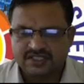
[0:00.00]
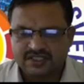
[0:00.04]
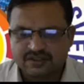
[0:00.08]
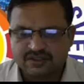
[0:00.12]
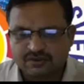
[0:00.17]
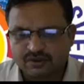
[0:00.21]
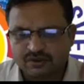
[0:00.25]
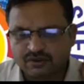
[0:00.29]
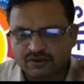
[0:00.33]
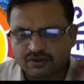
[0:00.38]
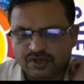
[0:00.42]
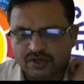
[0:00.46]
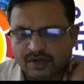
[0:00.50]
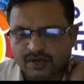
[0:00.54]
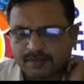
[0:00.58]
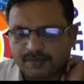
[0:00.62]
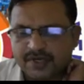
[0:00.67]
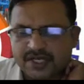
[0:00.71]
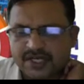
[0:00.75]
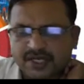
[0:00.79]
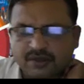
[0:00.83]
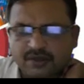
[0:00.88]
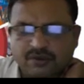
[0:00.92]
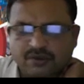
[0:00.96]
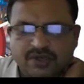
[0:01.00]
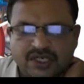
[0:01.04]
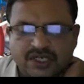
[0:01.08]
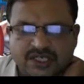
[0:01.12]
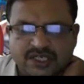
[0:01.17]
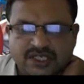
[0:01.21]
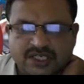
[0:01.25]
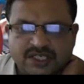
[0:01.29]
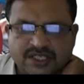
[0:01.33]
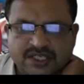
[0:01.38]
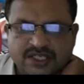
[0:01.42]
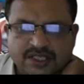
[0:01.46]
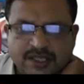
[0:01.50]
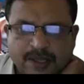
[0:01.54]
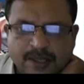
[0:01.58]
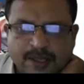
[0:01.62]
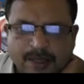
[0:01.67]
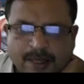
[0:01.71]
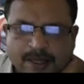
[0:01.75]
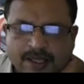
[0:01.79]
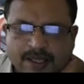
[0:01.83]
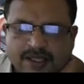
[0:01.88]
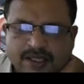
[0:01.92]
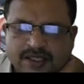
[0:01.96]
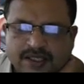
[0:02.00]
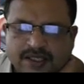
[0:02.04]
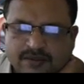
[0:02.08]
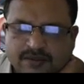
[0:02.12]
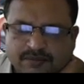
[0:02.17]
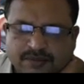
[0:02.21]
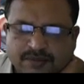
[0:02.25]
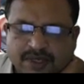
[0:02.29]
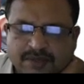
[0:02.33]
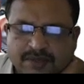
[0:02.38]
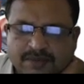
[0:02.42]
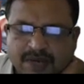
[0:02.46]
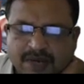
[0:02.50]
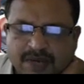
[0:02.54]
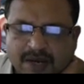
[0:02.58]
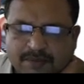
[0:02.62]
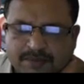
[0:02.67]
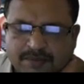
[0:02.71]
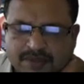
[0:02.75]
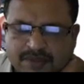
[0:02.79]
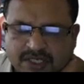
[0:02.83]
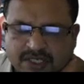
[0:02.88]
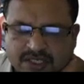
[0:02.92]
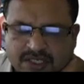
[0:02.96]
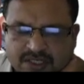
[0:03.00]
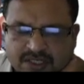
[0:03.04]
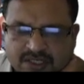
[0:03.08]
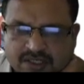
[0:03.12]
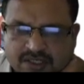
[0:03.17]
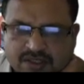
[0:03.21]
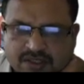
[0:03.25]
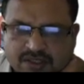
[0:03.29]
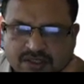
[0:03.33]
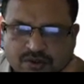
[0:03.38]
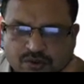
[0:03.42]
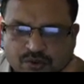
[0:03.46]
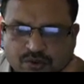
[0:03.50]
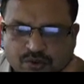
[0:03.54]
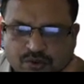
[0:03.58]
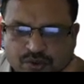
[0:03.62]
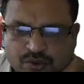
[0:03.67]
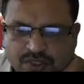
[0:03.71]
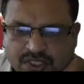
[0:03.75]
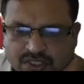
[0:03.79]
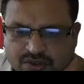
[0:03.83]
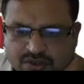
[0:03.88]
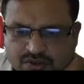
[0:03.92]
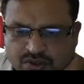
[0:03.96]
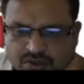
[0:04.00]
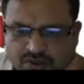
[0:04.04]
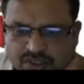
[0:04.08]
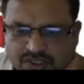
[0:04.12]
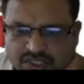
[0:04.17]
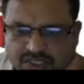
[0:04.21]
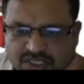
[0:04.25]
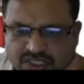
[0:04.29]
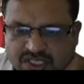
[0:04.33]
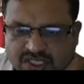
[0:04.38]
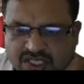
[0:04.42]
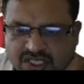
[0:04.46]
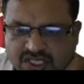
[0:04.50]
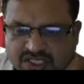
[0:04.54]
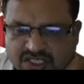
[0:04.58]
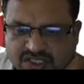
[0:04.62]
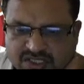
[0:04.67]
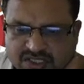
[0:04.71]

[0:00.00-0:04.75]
is going to happen regularly, maybe after 2 years or 3 years,